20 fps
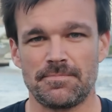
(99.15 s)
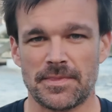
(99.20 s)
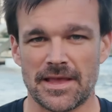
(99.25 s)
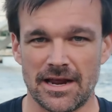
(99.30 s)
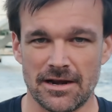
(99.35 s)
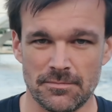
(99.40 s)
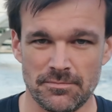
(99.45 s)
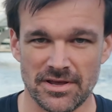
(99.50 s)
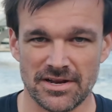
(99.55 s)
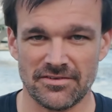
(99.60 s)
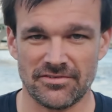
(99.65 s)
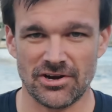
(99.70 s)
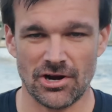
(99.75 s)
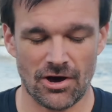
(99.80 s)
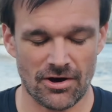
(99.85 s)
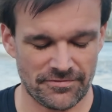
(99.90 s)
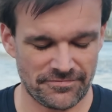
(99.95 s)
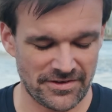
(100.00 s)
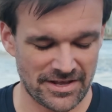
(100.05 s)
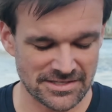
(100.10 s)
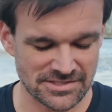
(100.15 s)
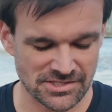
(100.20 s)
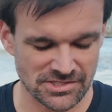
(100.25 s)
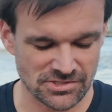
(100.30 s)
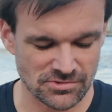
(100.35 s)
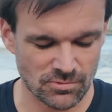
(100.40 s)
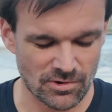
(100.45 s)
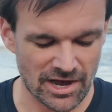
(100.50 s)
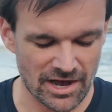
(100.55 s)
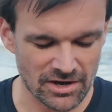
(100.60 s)
and a bit of an offense
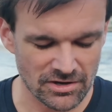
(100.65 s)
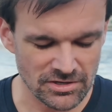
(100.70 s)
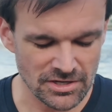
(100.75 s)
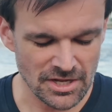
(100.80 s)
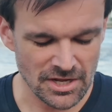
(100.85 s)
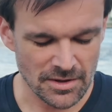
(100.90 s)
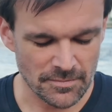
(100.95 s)
as well,